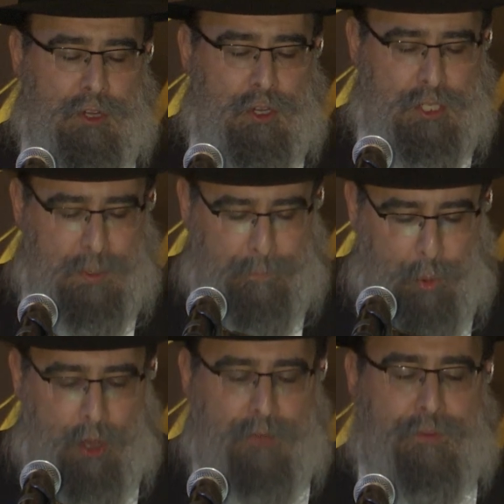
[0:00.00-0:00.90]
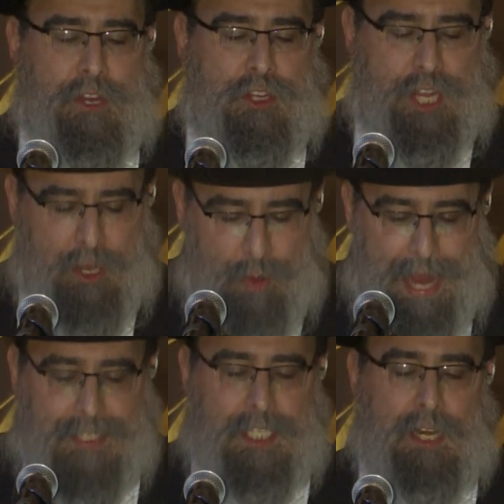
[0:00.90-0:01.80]
your support, for your
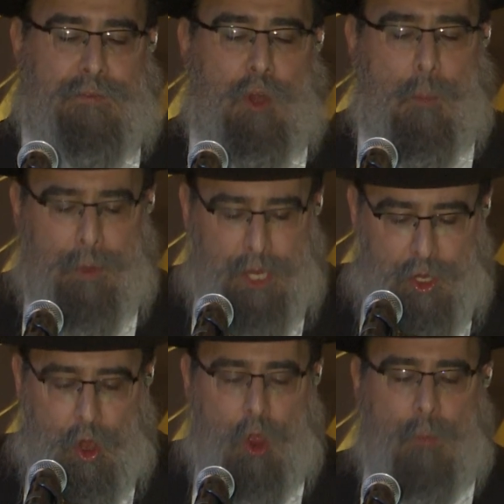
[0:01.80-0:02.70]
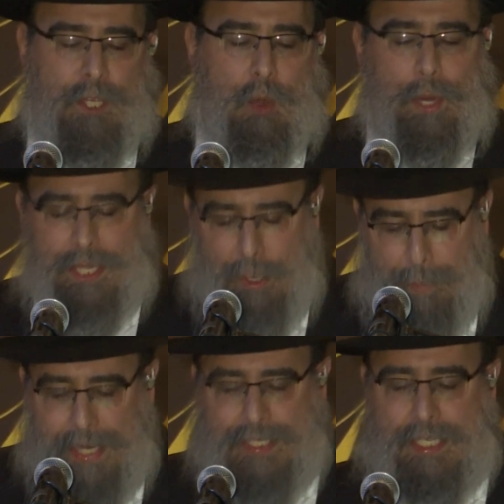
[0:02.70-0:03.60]
generosity, for opening your homes on a weekly
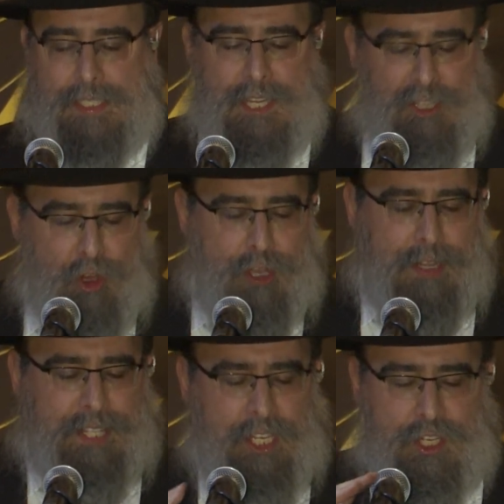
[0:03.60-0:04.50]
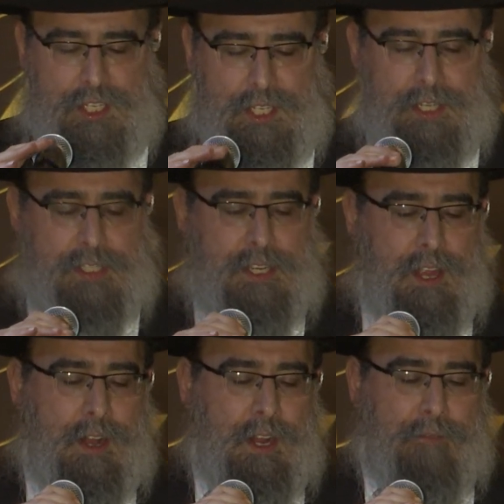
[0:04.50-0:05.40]
basis to learn and teach Chassidus,
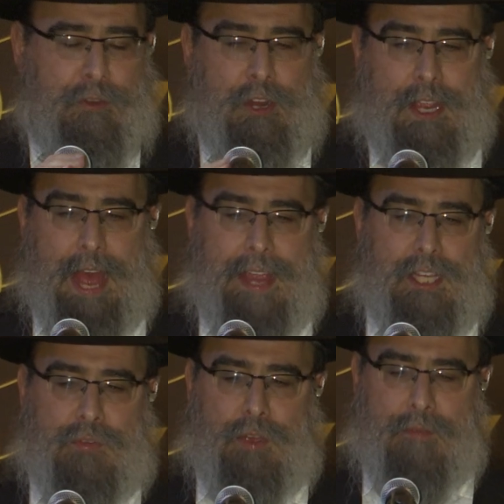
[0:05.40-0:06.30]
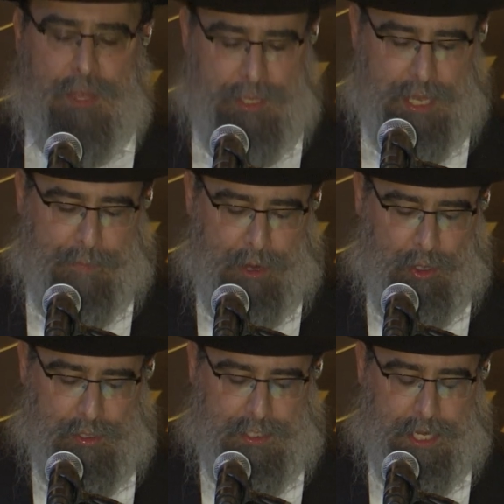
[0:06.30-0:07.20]
for your chayis, for everything the Rebbe
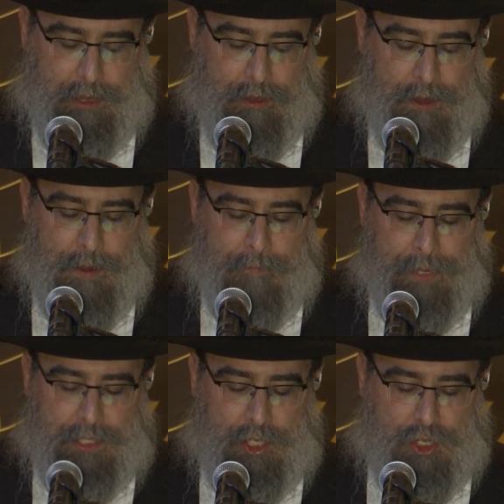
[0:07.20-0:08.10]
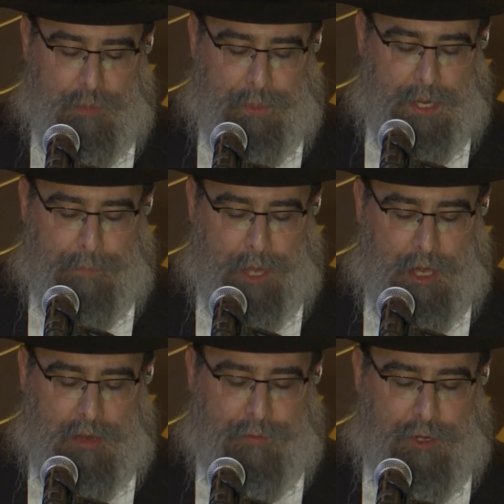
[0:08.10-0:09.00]
holds dear, that this should be a
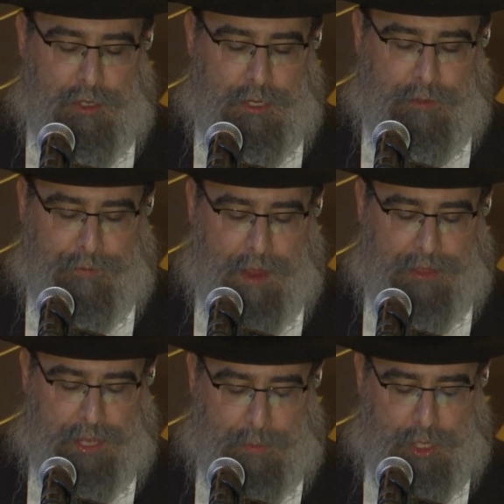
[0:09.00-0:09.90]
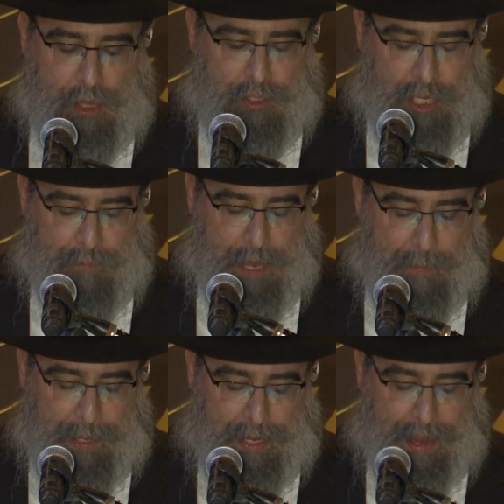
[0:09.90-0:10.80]
bracha for your dear father, Avshalom Deber
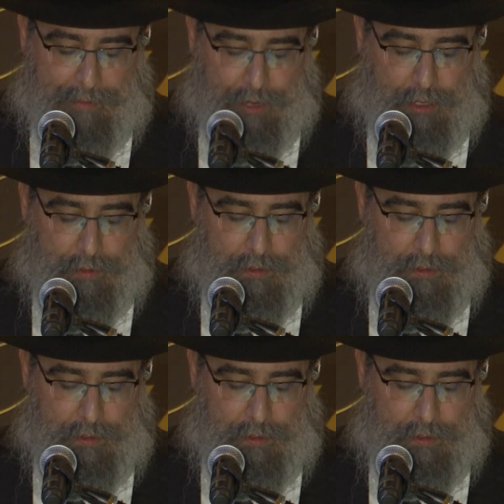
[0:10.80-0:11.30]
ben Chava.